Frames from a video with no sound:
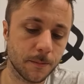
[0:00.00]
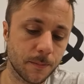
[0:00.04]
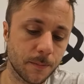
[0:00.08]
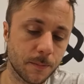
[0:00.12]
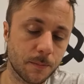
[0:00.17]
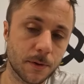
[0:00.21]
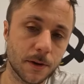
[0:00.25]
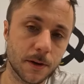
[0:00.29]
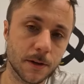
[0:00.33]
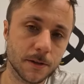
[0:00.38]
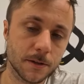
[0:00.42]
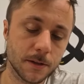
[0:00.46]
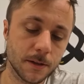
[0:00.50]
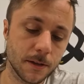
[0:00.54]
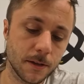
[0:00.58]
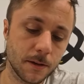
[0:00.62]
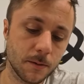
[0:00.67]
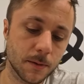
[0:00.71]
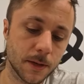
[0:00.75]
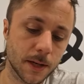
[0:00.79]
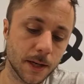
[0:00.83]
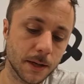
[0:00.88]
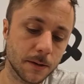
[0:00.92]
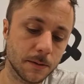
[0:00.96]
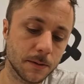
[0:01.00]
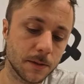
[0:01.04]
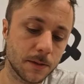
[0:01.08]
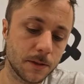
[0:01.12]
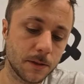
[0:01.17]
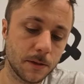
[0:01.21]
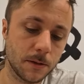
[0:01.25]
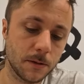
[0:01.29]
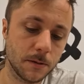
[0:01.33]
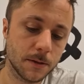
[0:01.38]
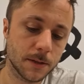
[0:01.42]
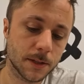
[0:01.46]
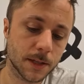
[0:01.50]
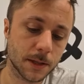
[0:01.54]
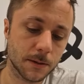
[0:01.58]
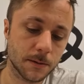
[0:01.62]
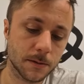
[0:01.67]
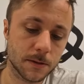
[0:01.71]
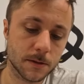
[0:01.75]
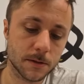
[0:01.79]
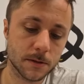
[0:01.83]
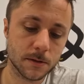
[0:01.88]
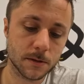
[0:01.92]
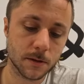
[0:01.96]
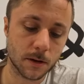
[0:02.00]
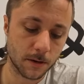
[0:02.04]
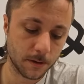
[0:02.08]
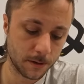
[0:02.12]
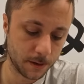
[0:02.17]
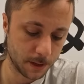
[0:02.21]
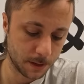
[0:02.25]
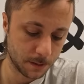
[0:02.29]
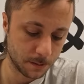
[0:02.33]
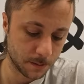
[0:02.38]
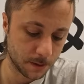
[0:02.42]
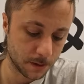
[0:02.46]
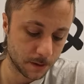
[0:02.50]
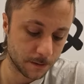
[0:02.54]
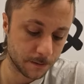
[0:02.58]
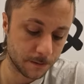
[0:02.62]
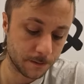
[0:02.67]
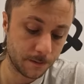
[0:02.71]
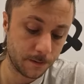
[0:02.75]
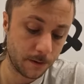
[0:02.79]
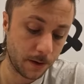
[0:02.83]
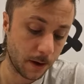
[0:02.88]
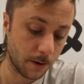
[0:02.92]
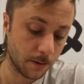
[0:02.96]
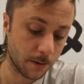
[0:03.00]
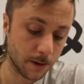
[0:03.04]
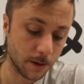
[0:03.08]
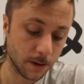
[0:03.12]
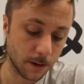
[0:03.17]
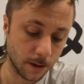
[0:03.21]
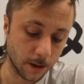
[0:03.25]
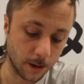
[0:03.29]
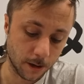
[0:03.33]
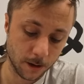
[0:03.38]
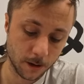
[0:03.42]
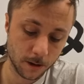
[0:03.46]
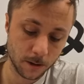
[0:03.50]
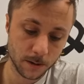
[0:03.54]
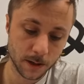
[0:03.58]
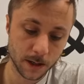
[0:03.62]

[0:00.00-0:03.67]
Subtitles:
Personally, what I would do is I would start them off very low.